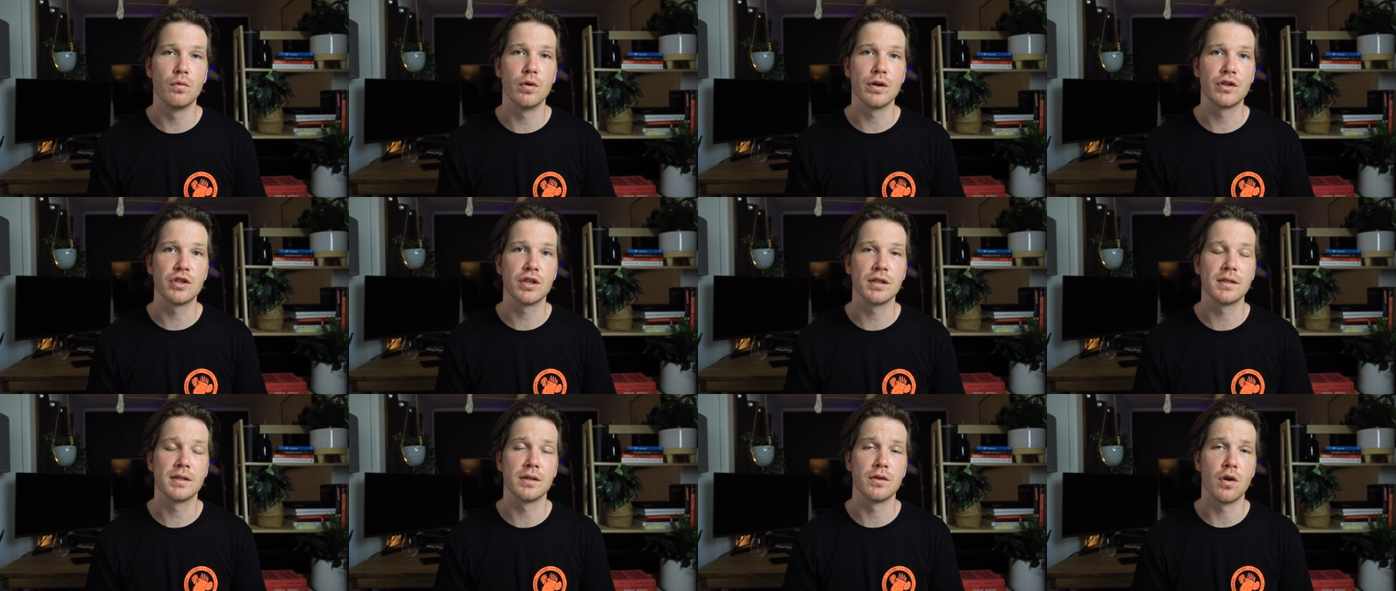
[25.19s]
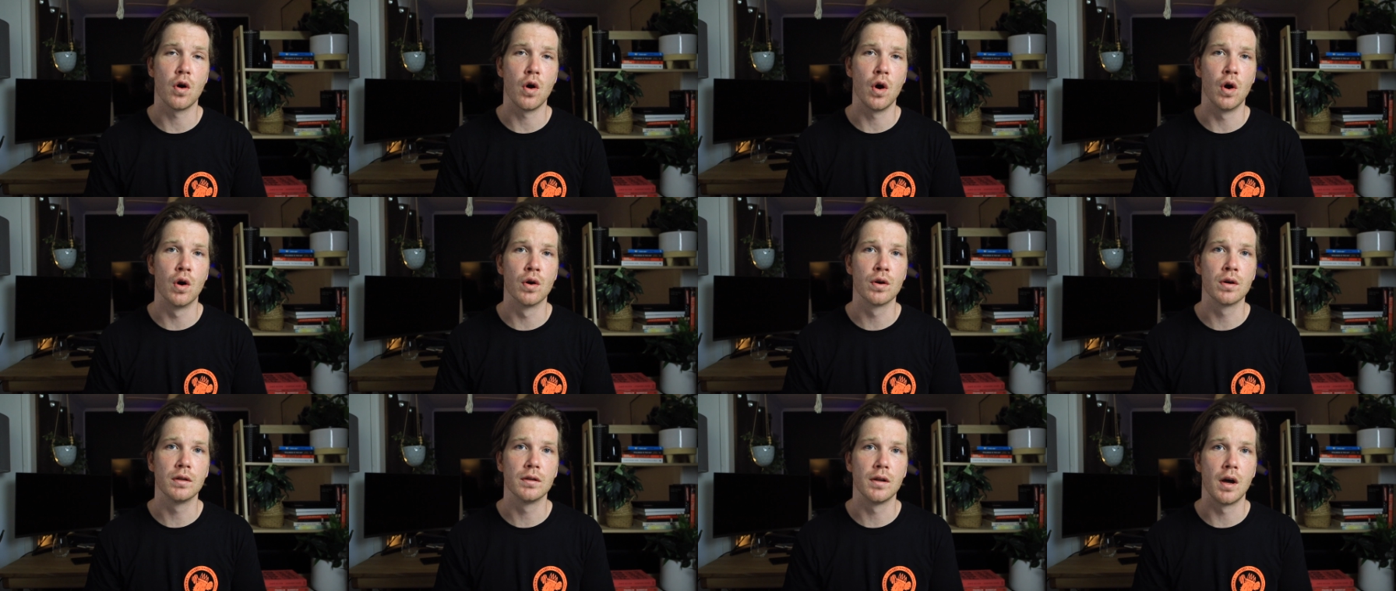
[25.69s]
which is an
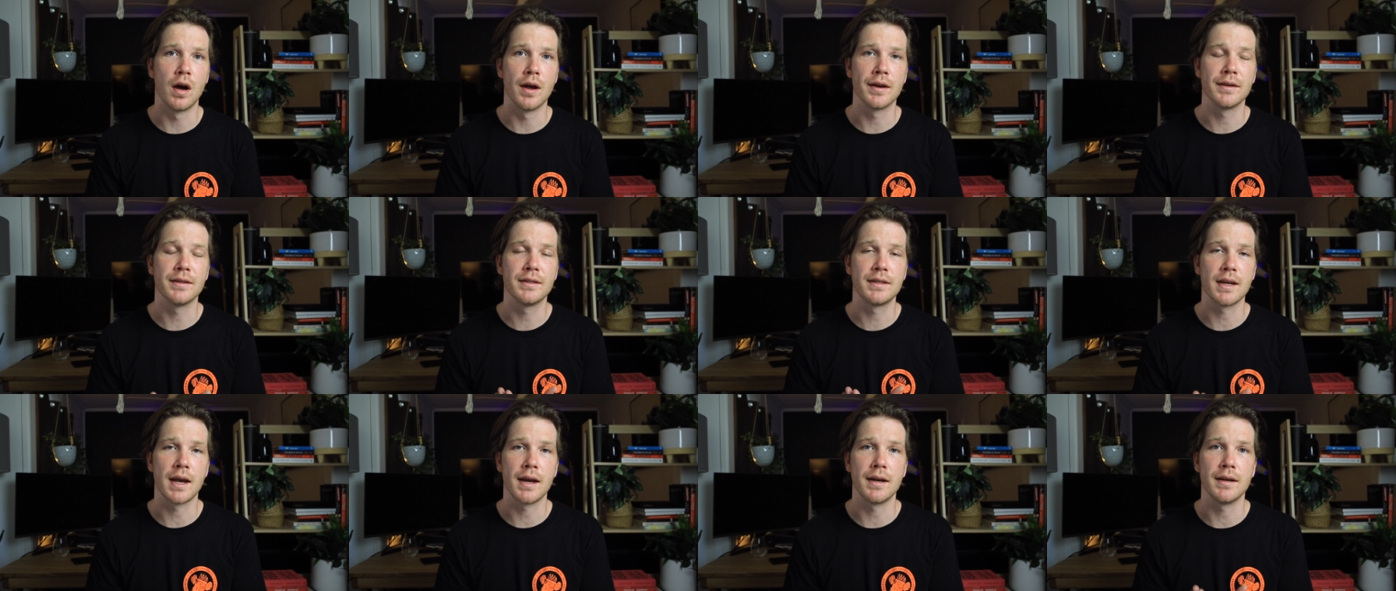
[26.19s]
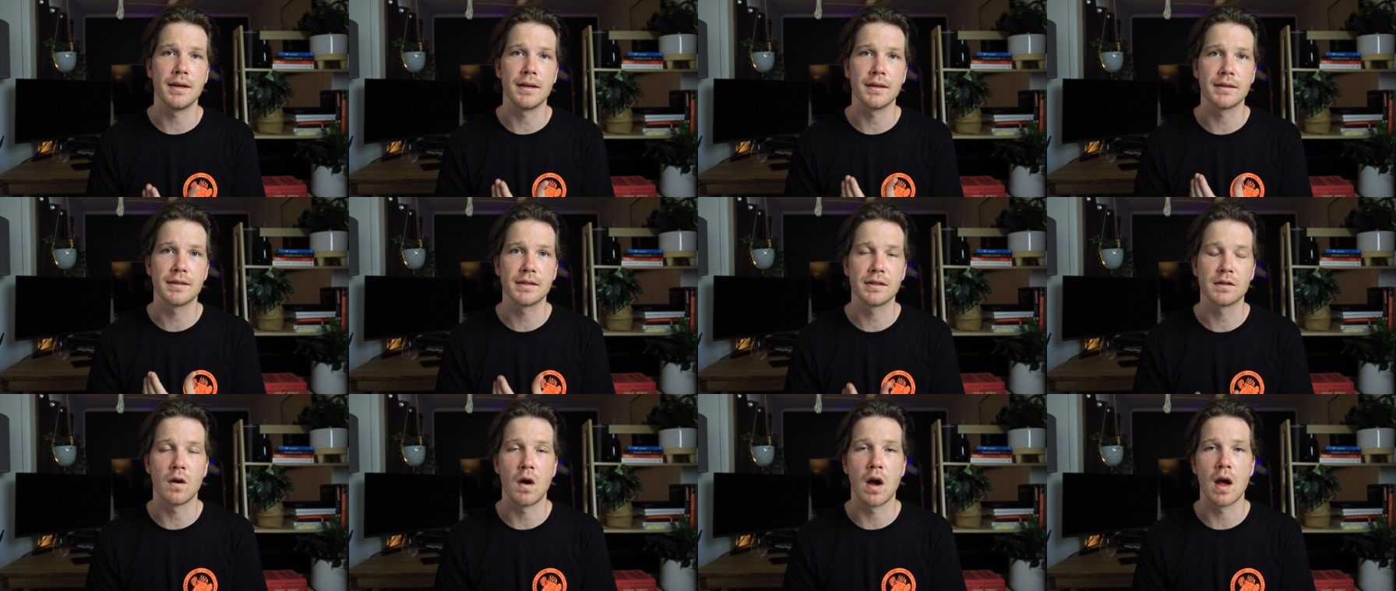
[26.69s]
online dating
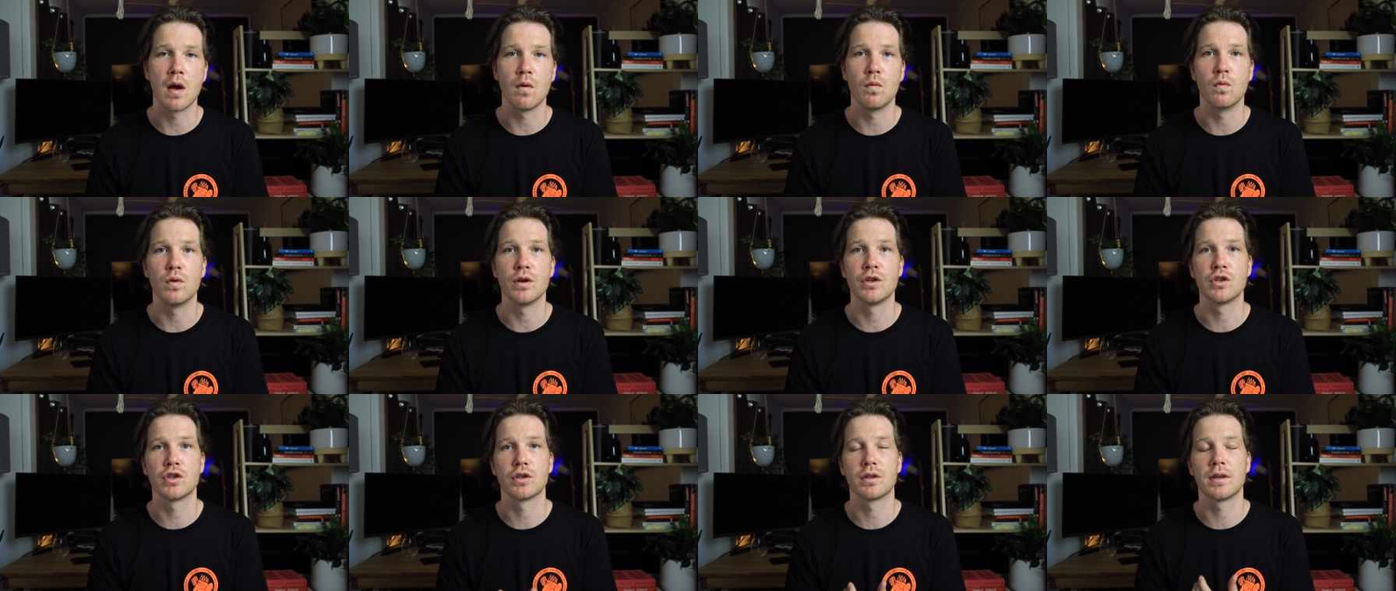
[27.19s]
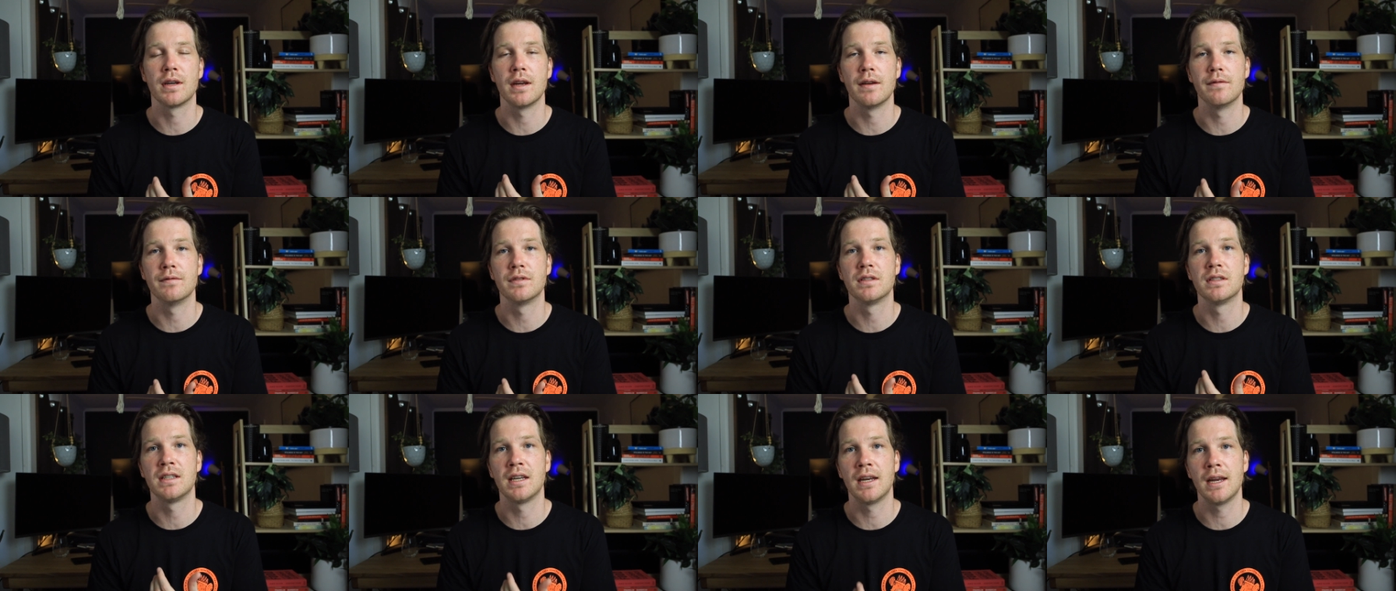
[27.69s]
site which
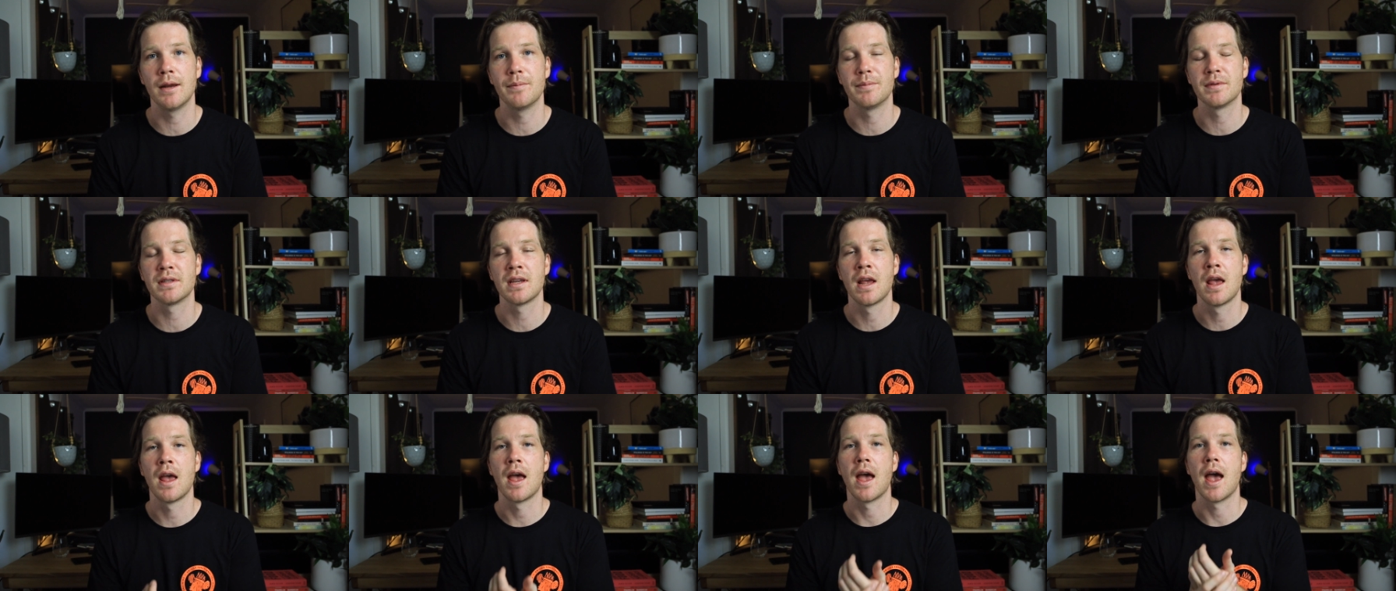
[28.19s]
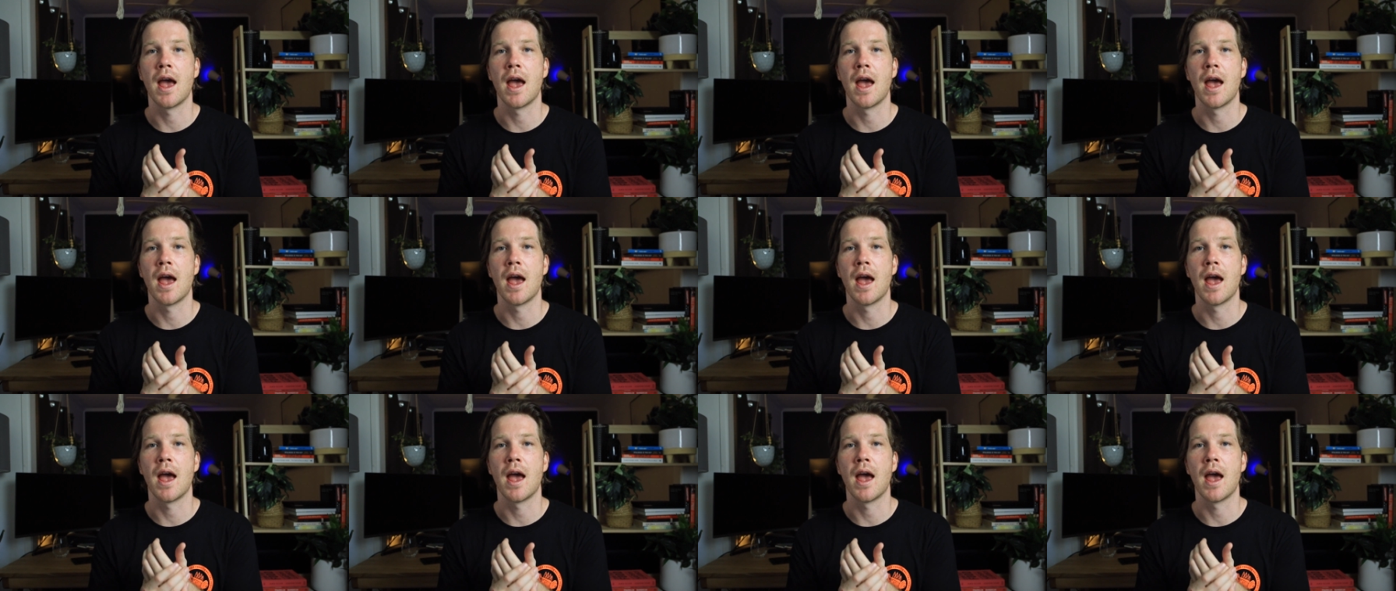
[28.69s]
gives tips,